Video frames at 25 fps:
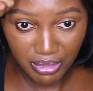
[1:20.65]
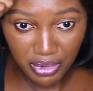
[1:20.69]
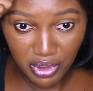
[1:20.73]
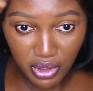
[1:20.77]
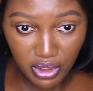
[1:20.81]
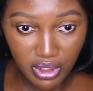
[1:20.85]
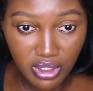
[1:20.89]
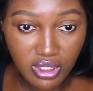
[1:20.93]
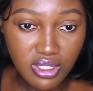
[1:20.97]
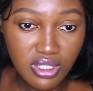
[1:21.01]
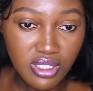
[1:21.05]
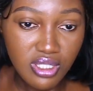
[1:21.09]

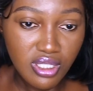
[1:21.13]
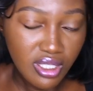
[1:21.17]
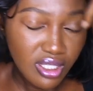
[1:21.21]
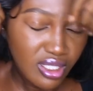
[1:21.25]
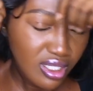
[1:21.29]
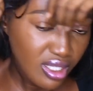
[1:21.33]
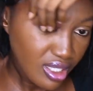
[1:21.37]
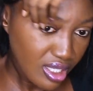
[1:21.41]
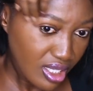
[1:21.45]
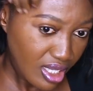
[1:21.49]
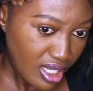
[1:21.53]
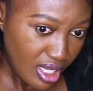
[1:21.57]
Because
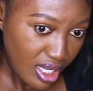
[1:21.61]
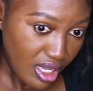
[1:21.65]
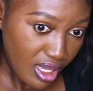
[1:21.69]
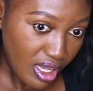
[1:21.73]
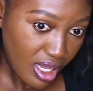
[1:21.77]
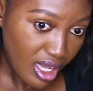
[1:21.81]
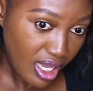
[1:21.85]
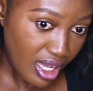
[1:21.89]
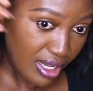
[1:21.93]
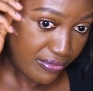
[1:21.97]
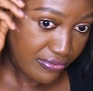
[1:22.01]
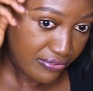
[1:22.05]

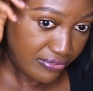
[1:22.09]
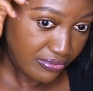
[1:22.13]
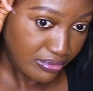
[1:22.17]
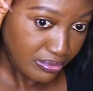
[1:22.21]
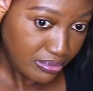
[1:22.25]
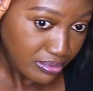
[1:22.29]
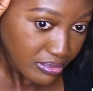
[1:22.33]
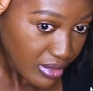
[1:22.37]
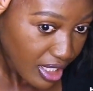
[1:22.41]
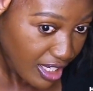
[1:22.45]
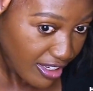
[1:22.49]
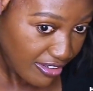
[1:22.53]
I've
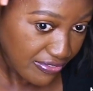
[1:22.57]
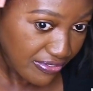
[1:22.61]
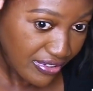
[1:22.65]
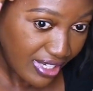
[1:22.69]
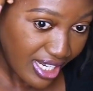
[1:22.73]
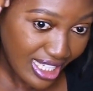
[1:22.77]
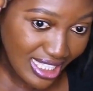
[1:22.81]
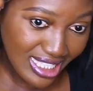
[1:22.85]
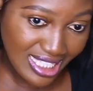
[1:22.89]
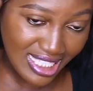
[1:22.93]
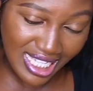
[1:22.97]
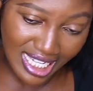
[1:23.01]

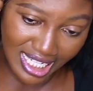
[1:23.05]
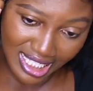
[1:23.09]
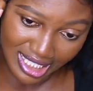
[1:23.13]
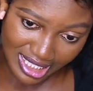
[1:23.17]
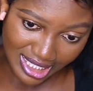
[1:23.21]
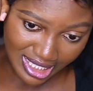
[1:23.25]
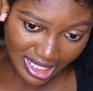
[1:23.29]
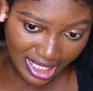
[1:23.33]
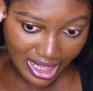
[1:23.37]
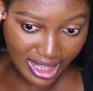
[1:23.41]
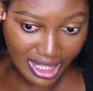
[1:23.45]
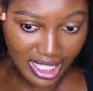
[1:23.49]
cut
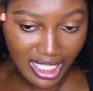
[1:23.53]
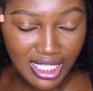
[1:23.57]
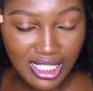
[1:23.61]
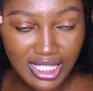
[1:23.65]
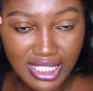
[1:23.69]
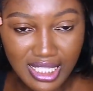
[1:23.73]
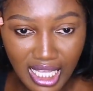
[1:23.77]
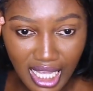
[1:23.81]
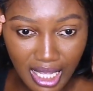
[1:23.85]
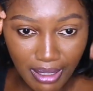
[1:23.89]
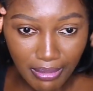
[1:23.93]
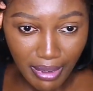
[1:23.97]
the thing
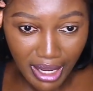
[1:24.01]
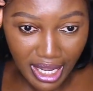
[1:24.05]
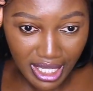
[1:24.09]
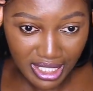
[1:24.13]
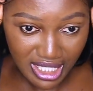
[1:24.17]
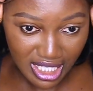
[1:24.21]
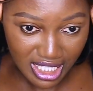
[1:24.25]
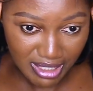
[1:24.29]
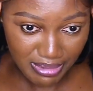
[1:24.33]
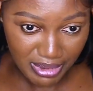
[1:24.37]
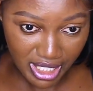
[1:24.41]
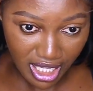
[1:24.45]
somehow
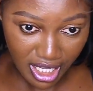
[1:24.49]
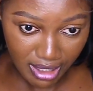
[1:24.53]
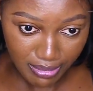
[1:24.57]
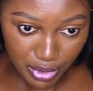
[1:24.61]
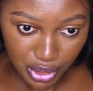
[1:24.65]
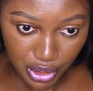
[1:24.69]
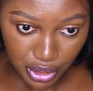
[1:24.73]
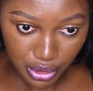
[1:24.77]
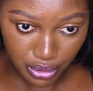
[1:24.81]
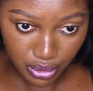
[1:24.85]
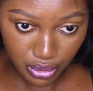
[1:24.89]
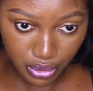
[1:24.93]
it has become
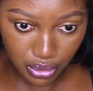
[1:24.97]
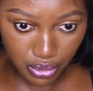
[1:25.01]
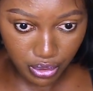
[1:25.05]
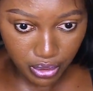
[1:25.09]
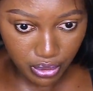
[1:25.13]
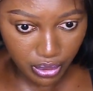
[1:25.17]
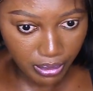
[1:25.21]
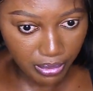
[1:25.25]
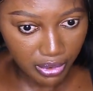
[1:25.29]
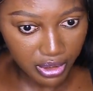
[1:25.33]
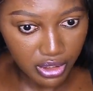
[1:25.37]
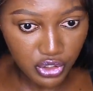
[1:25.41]
short,
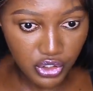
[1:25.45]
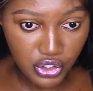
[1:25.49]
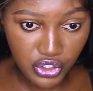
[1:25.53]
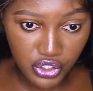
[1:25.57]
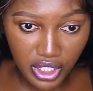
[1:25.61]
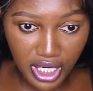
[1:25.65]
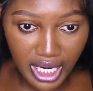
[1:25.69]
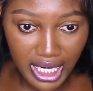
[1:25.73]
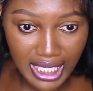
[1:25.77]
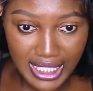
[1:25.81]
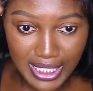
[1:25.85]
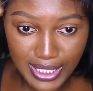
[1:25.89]
so I'm going to
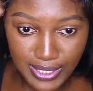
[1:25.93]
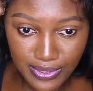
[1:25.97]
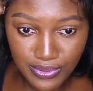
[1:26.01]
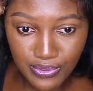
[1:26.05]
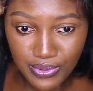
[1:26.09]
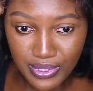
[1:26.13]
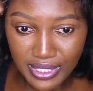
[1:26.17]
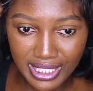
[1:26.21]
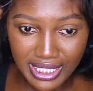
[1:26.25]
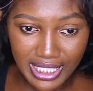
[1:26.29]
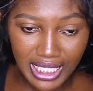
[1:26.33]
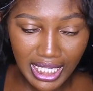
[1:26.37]
try
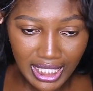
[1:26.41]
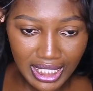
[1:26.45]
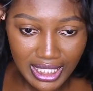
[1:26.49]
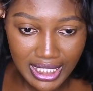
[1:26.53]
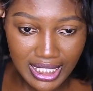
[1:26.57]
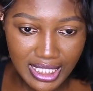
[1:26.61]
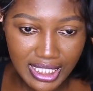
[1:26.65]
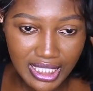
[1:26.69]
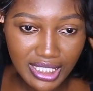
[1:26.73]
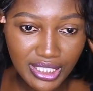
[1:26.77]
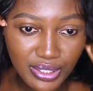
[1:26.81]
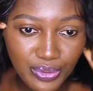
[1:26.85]
to style
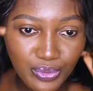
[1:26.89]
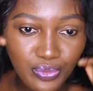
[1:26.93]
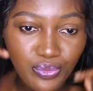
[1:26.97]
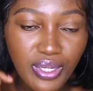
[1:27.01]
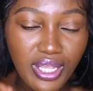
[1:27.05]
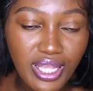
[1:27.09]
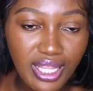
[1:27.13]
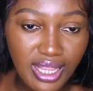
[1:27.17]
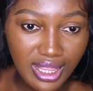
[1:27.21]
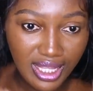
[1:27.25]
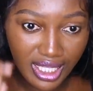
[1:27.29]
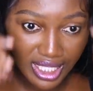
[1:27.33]
it in a
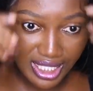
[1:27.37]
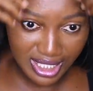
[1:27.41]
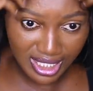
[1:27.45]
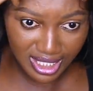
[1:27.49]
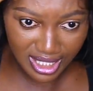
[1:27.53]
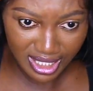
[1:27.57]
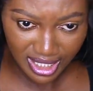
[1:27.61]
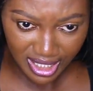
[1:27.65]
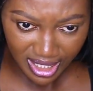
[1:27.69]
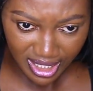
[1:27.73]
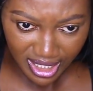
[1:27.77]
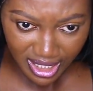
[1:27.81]
way
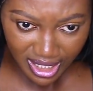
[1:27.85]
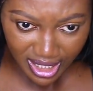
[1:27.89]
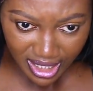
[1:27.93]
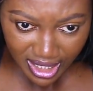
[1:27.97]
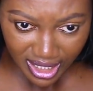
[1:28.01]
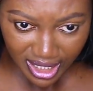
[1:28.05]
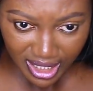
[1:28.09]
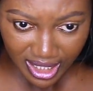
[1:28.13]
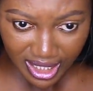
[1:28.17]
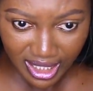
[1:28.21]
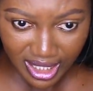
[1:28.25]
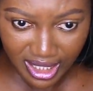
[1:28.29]
that
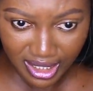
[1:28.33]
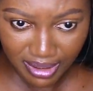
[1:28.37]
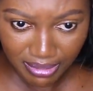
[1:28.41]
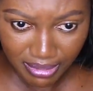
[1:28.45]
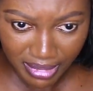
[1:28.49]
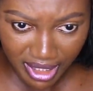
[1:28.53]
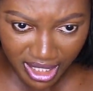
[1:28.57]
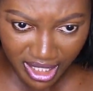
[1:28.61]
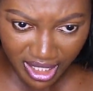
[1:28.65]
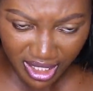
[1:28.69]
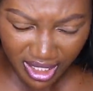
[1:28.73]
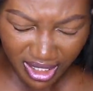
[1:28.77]
can
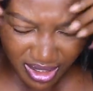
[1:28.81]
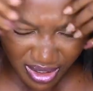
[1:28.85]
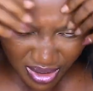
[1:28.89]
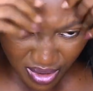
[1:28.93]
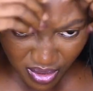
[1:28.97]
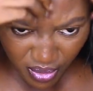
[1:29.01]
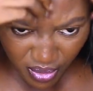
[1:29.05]
make it